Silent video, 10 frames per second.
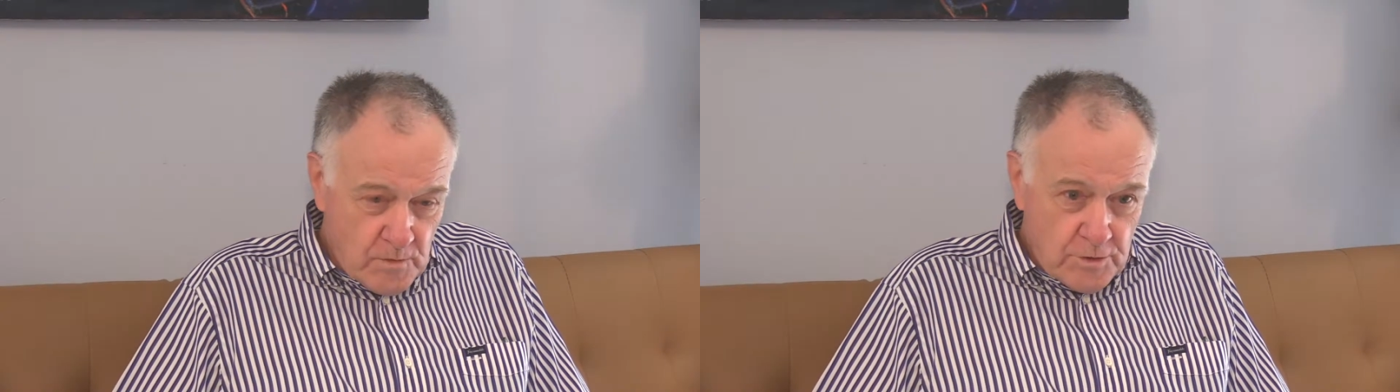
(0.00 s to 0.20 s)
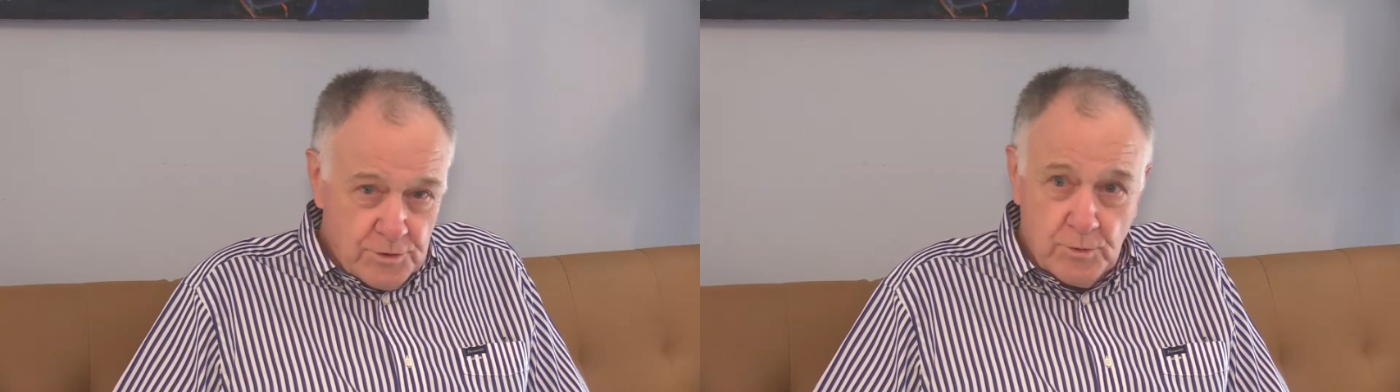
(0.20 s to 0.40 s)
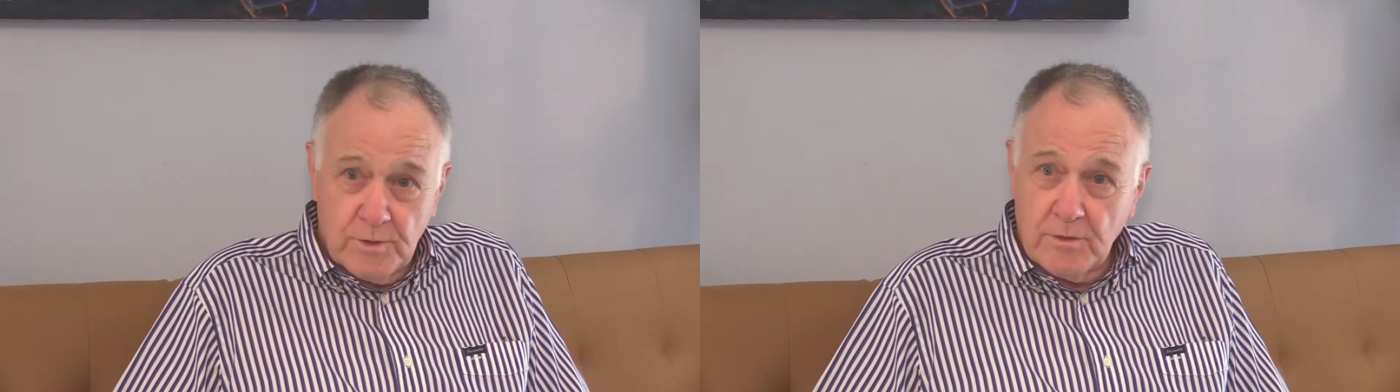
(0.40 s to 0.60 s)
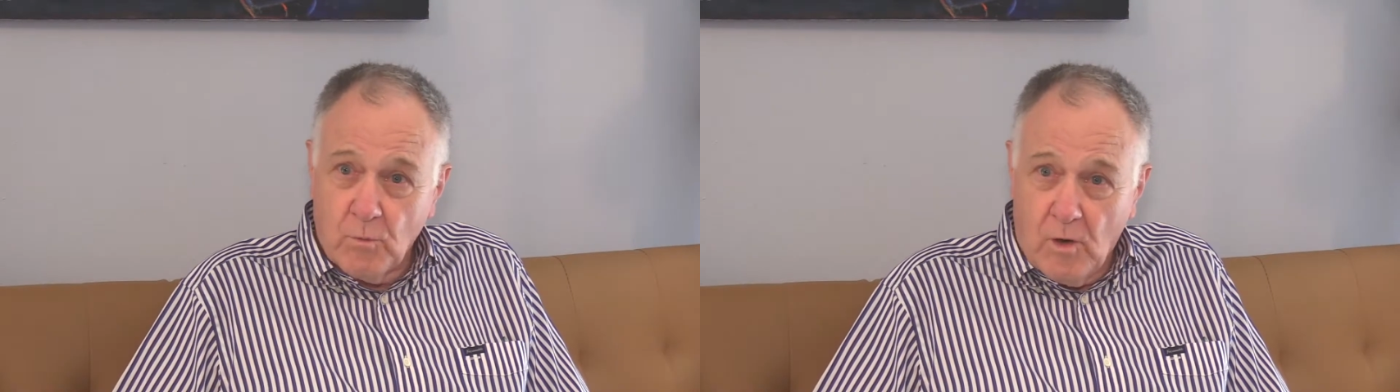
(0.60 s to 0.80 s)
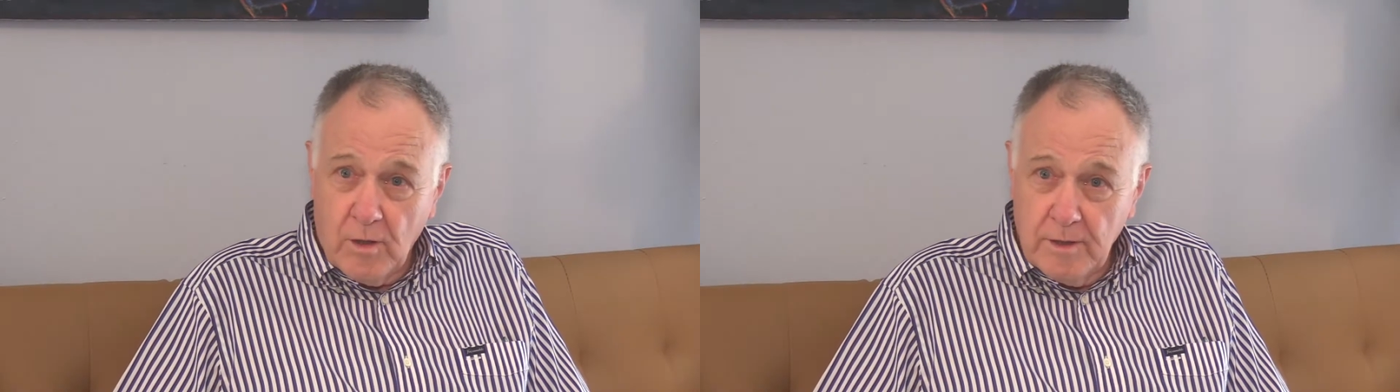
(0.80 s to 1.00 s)
sewer and
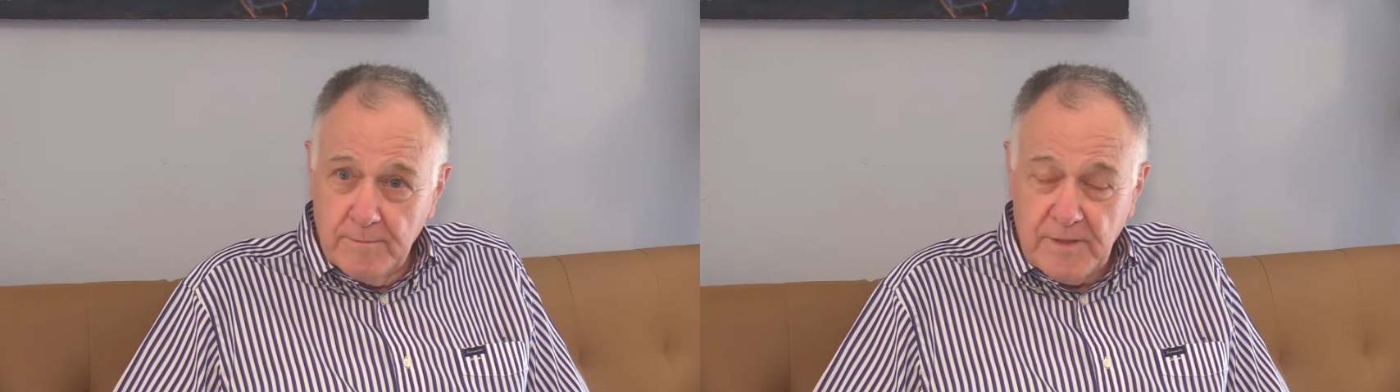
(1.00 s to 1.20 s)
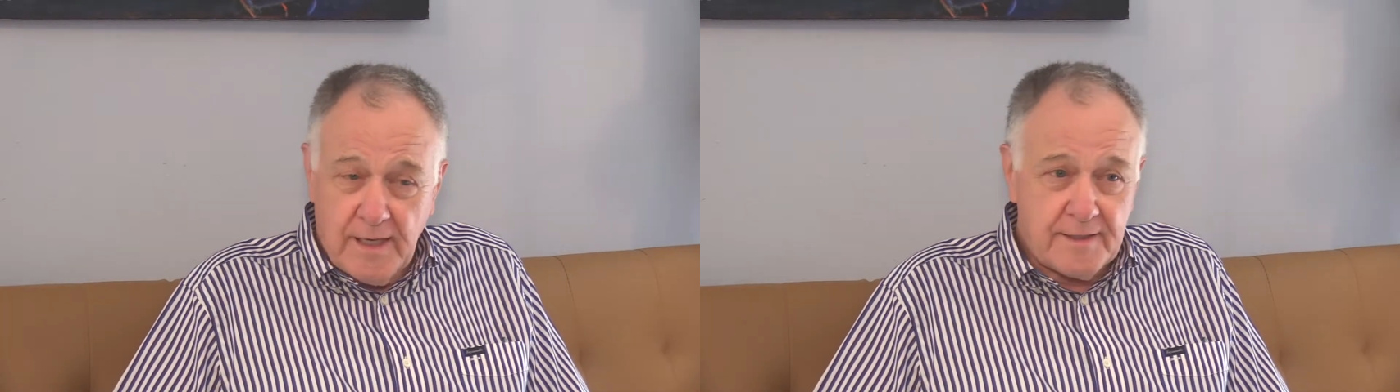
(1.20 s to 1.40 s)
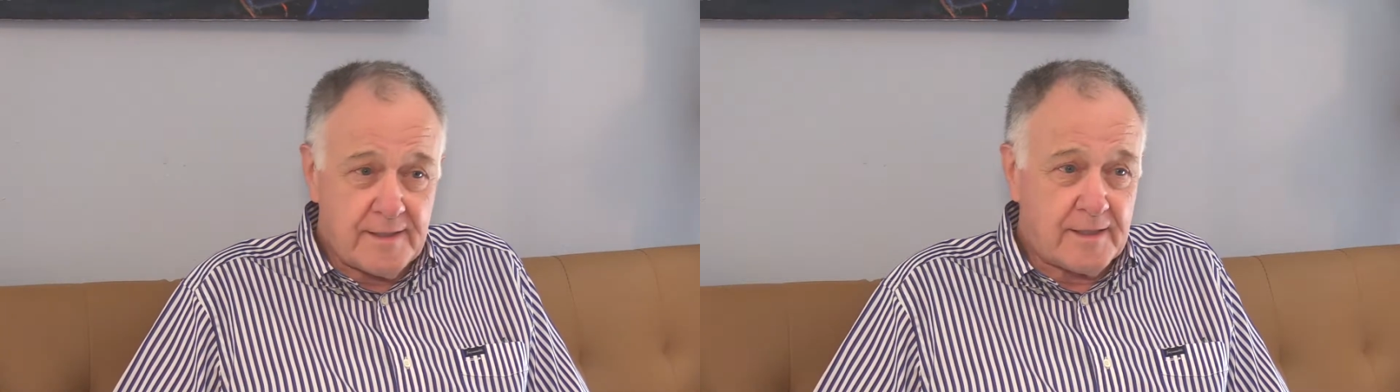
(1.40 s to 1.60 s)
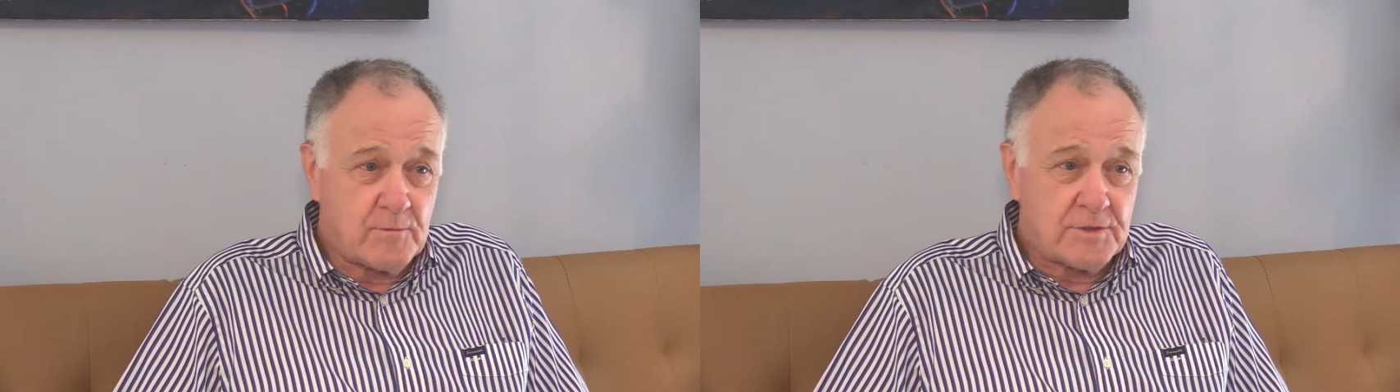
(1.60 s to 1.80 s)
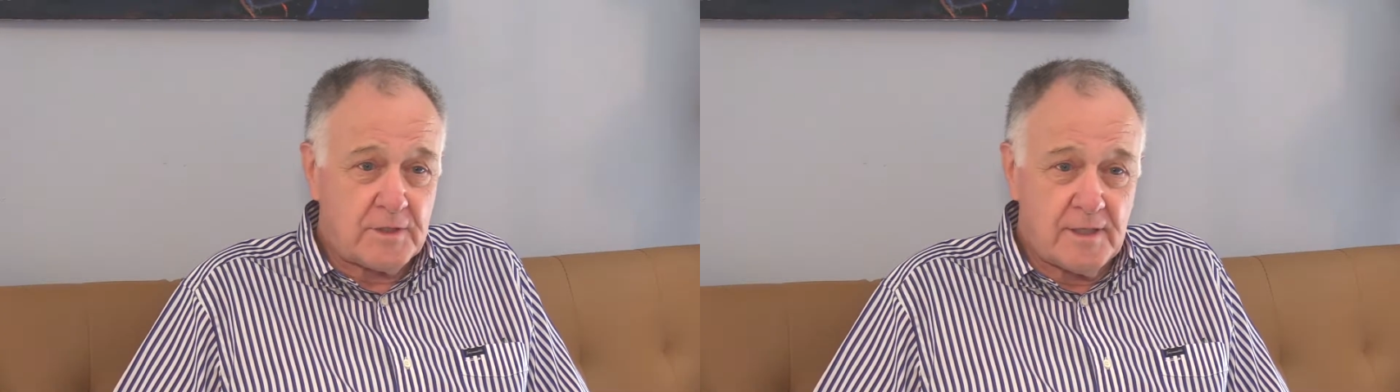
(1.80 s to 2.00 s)
water. I think it
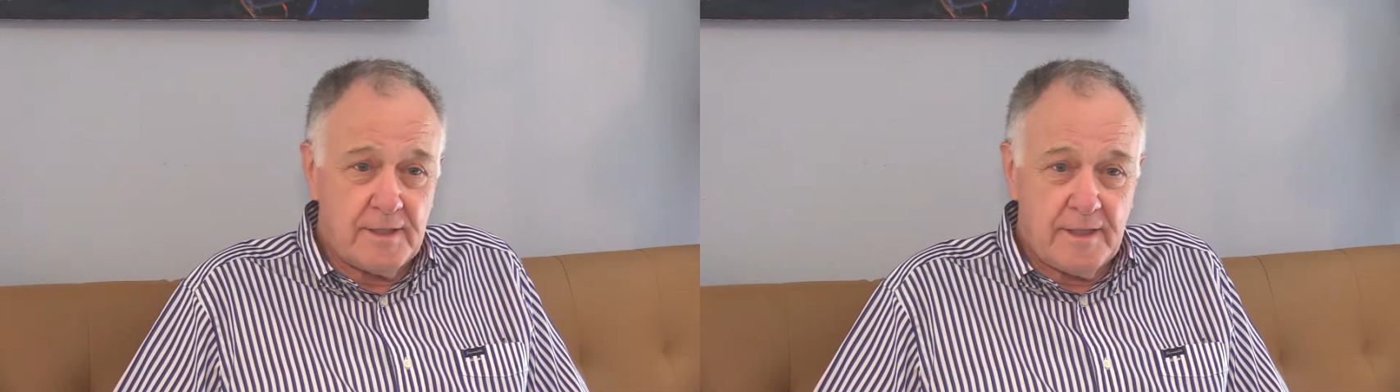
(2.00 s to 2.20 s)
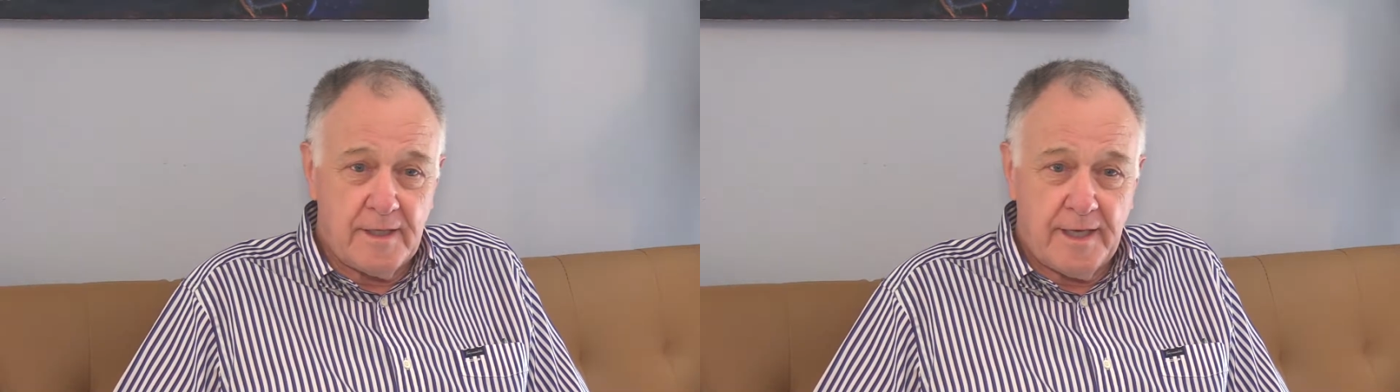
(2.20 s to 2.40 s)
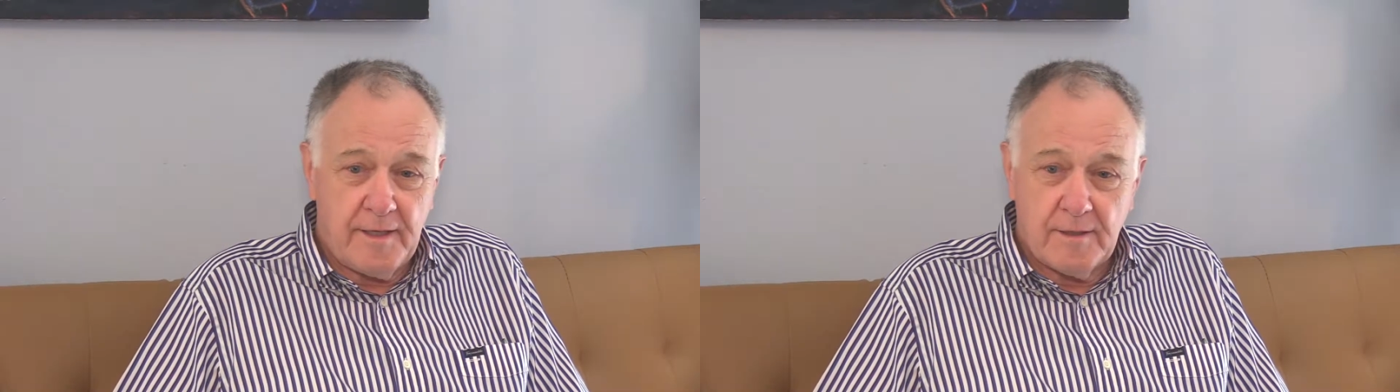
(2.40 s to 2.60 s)
was done in